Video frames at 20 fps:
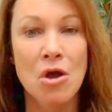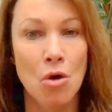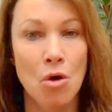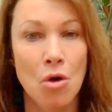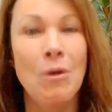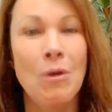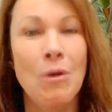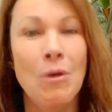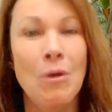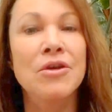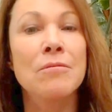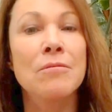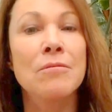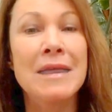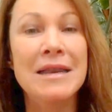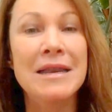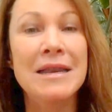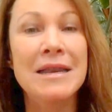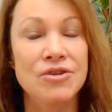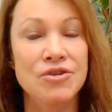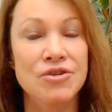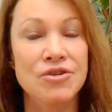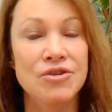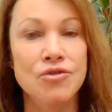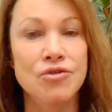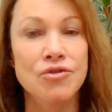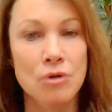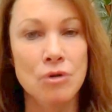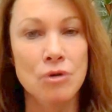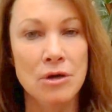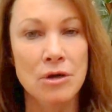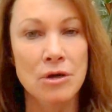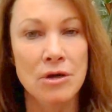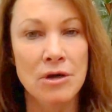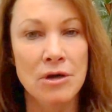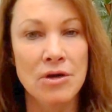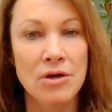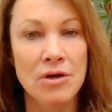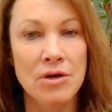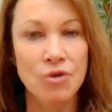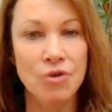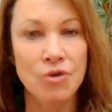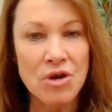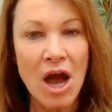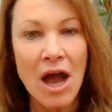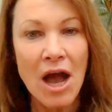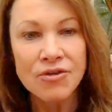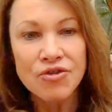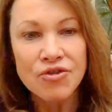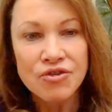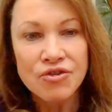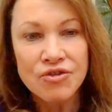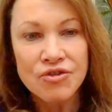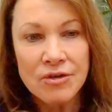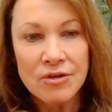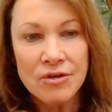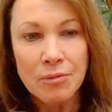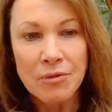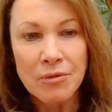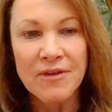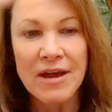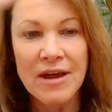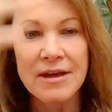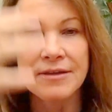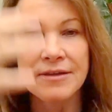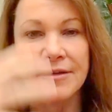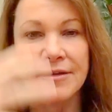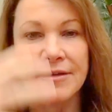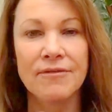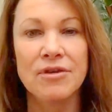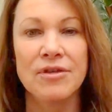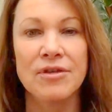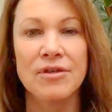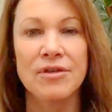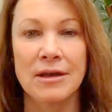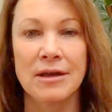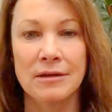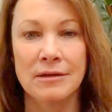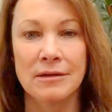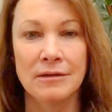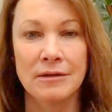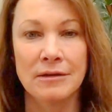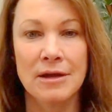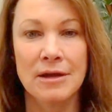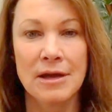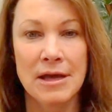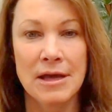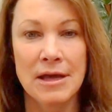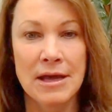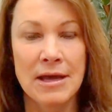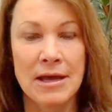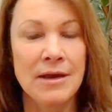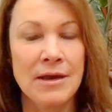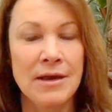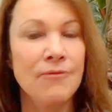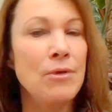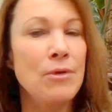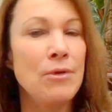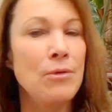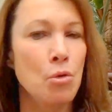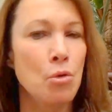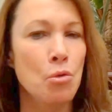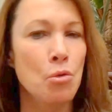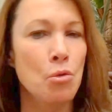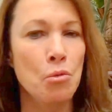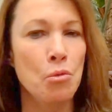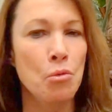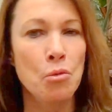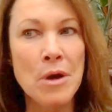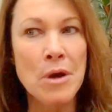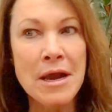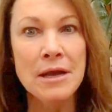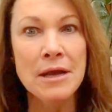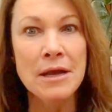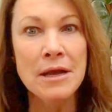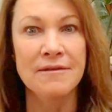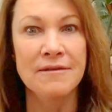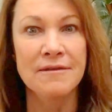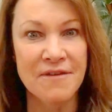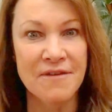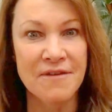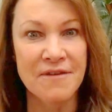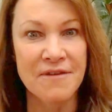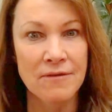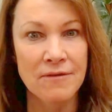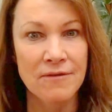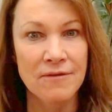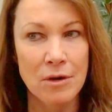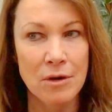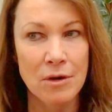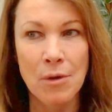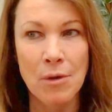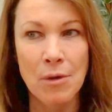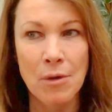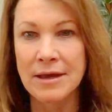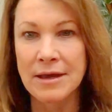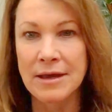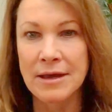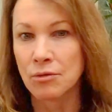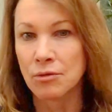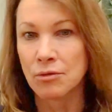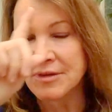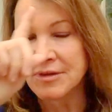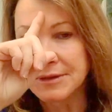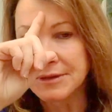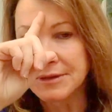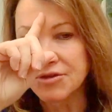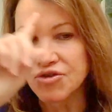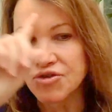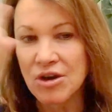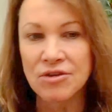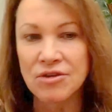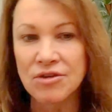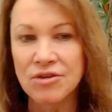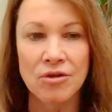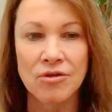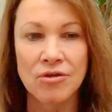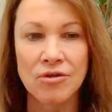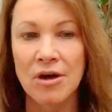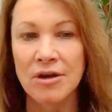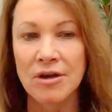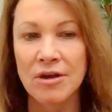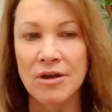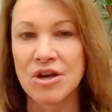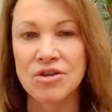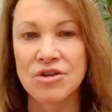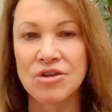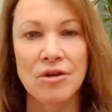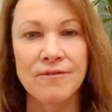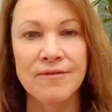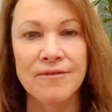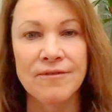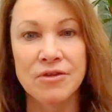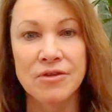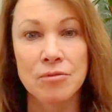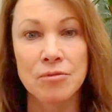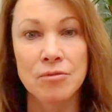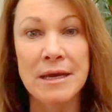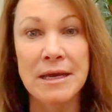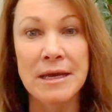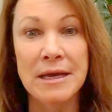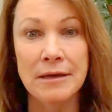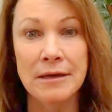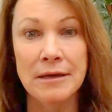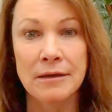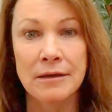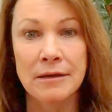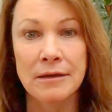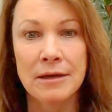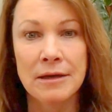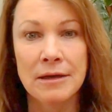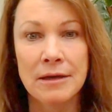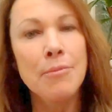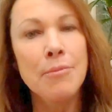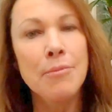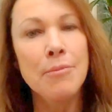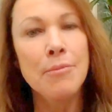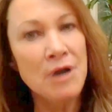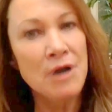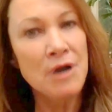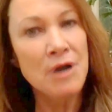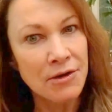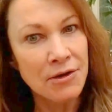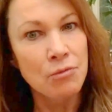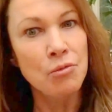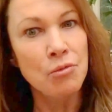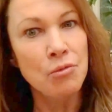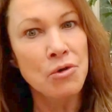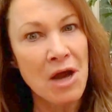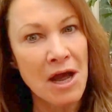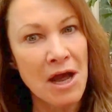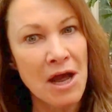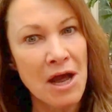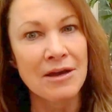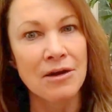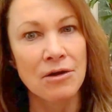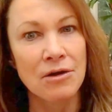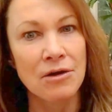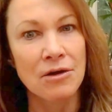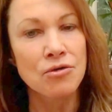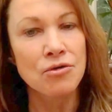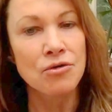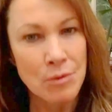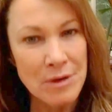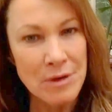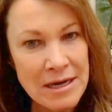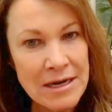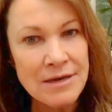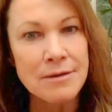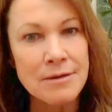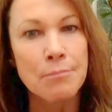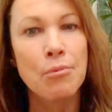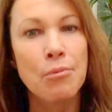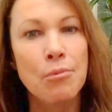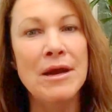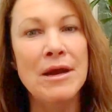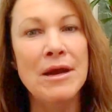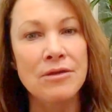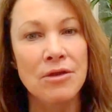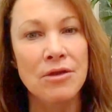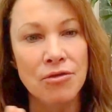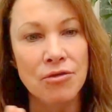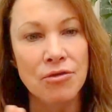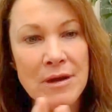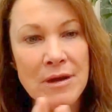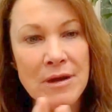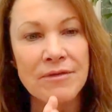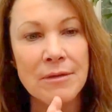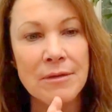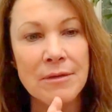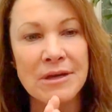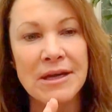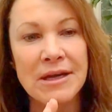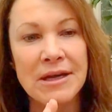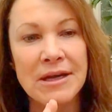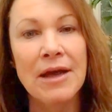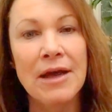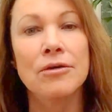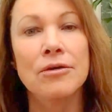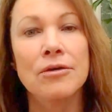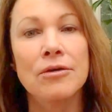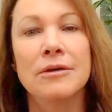or what they're meant to do. So consciousness pervades everything. And if we were really very, very awake, simply change our thoughts, change our physical being. But we're not there. We need to bring the three of them together.